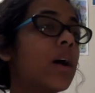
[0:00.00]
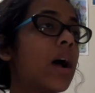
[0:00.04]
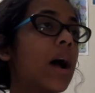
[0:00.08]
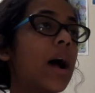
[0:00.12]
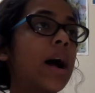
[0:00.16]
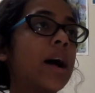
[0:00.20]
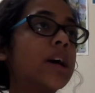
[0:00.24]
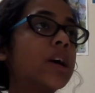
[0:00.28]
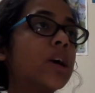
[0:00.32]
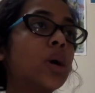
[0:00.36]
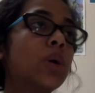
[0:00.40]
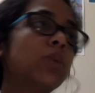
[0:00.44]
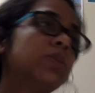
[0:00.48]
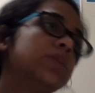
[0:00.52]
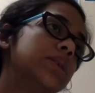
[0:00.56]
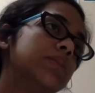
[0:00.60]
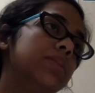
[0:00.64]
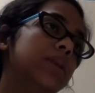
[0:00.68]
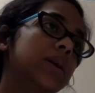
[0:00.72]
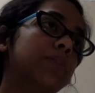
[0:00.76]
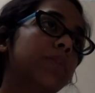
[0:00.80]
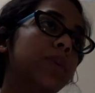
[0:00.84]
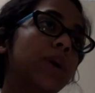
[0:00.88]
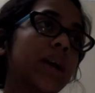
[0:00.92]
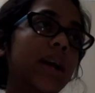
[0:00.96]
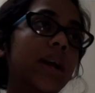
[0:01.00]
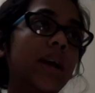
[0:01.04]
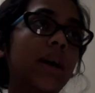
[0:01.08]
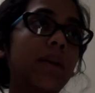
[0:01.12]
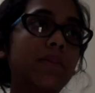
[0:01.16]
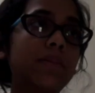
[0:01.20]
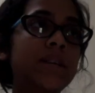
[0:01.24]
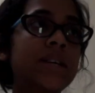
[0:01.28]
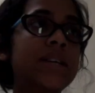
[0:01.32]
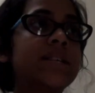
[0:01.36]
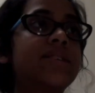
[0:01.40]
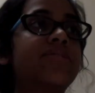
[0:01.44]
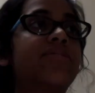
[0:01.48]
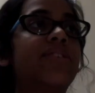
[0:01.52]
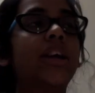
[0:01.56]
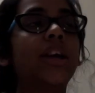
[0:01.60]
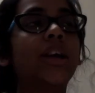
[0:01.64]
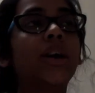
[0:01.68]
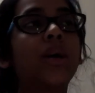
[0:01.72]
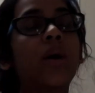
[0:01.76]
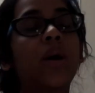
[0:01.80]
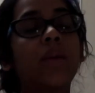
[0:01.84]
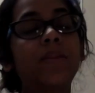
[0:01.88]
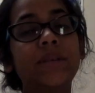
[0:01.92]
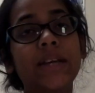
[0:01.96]
I hope to be putting up these
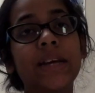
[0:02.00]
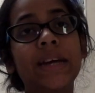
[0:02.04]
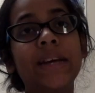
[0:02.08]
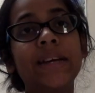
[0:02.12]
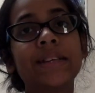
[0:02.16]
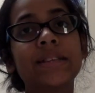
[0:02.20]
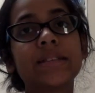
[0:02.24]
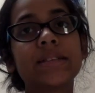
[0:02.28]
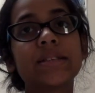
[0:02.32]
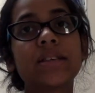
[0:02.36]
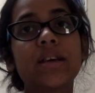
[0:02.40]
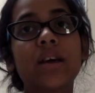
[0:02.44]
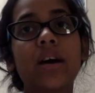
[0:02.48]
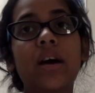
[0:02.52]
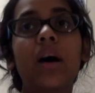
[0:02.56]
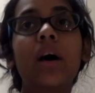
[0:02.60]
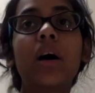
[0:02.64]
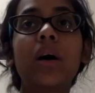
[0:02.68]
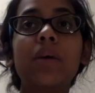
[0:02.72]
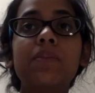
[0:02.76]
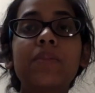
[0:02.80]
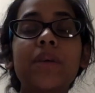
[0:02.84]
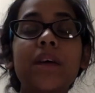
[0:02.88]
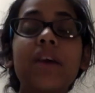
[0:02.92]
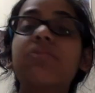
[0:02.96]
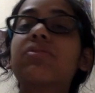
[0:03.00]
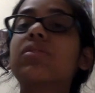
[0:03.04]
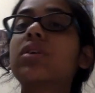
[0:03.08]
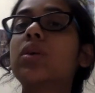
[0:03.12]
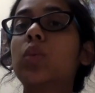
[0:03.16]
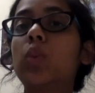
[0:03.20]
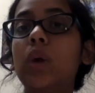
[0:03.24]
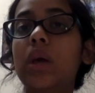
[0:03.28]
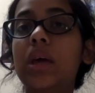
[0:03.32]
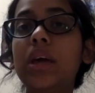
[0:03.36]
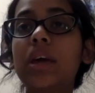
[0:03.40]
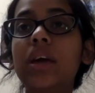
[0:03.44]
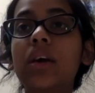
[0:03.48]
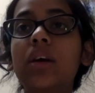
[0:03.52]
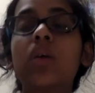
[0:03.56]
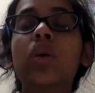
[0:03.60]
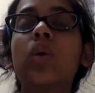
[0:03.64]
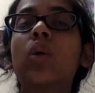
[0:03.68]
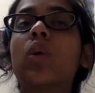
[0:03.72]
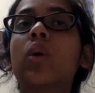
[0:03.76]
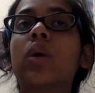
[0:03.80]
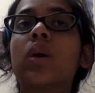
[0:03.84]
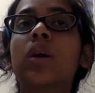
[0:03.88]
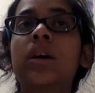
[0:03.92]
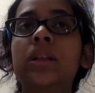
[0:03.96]
video updates every week
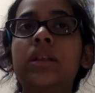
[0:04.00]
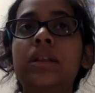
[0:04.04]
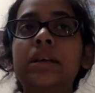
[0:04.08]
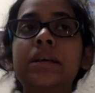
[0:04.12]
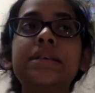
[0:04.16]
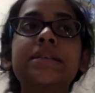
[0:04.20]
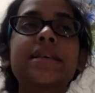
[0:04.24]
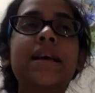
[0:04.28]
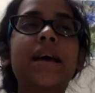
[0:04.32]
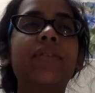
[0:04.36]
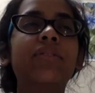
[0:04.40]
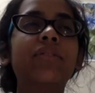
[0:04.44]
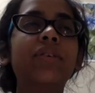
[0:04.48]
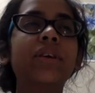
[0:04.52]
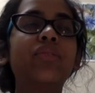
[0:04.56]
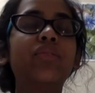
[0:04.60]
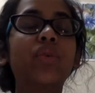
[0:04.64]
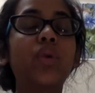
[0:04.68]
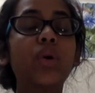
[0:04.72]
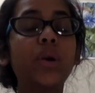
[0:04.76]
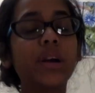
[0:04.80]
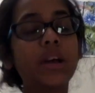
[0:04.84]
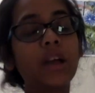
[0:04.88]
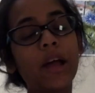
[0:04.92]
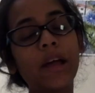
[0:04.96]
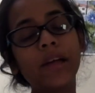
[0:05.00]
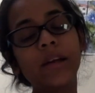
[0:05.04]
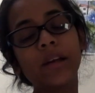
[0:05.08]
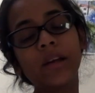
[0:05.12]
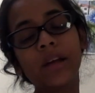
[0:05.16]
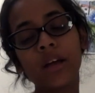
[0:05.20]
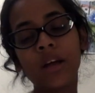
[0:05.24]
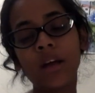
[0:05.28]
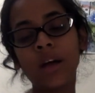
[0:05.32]
or at least every fortnight,